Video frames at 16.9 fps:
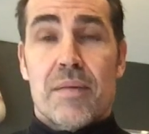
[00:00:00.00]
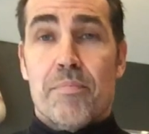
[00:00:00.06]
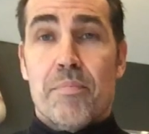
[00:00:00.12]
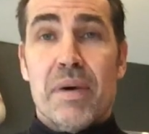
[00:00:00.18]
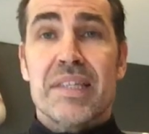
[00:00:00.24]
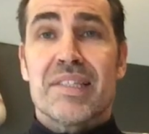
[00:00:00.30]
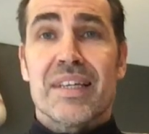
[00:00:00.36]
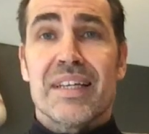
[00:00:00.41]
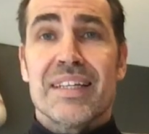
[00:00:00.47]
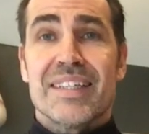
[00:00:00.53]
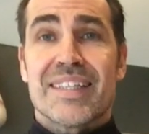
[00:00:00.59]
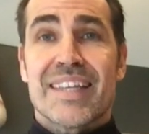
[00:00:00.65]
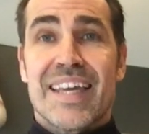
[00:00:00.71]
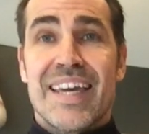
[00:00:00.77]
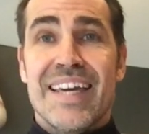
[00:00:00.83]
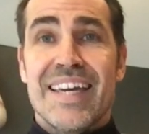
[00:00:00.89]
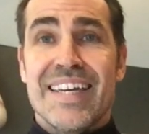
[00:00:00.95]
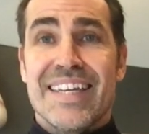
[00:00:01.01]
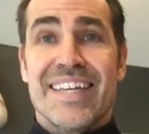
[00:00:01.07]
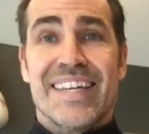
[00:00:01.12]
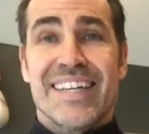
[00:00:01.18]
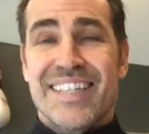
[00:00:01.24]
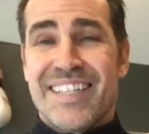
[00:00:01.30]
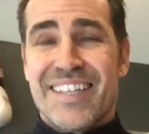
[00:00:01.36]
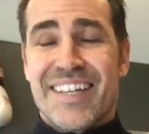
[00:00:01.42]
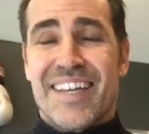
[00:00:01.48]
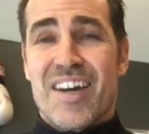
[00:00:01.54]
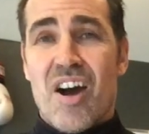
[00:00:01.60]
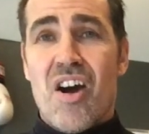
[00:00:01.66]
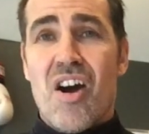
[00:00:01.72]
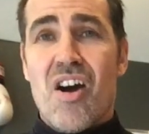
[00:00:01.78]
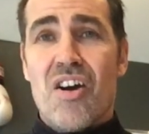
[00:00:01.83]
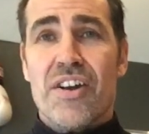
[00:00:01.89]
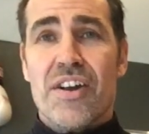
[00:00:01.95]
muscle is key. You
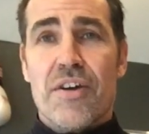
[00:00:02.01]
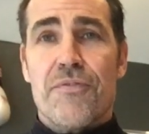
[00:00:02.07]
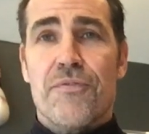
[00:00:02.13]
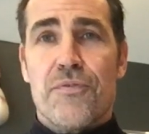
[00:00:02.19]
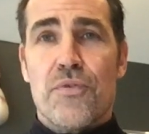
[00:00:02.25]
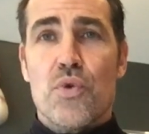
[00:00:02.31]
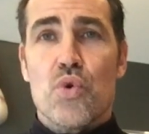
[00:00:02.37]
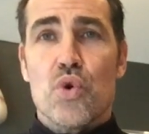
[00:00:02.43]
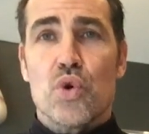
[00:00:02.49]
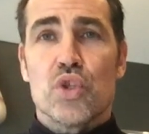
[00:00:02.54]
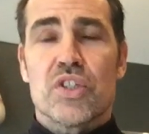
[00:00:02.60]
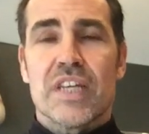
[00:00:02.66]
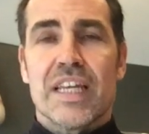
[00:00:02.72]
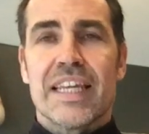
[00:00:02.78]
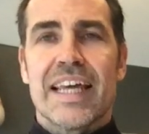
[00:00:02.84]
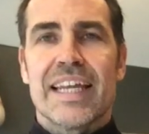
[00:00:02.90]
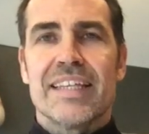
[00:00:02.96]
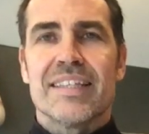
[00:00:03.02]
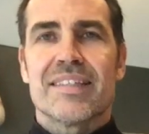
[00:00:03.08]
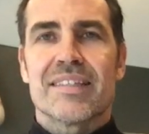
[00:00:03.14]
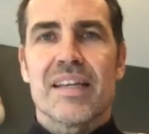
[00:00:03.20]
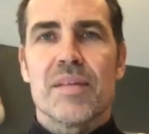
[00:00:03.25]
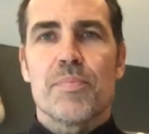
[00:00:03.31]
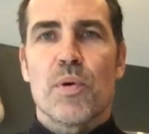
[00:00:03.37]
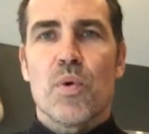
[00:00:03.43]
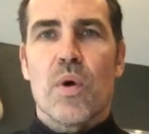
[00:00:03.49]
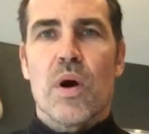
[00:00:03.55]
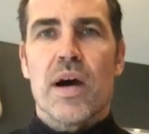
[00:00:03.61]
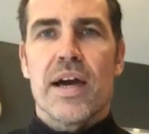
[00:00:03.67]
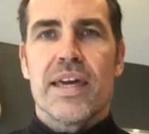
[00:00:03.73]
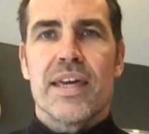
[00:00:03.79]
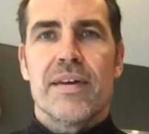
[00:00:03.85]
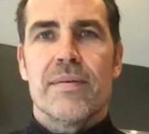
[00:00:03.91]
can't afford to let it slip away.